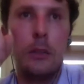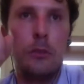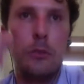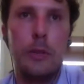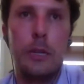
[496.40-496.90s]

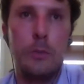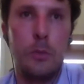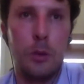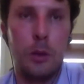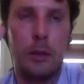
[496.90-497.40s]
drink
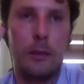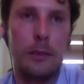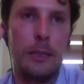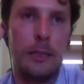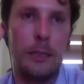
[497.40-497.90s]
more.
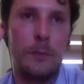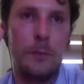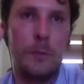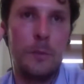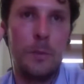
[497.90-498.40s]

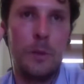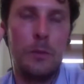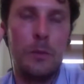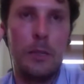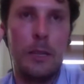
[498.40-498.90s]

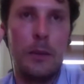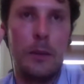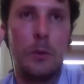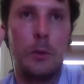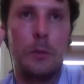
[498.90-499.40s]
For
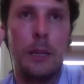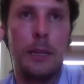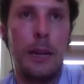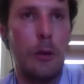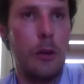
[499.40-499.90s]
example,
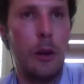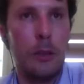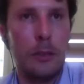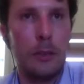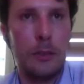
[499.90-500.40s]
like
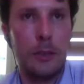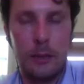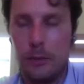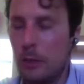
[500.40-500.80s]
alcoholics have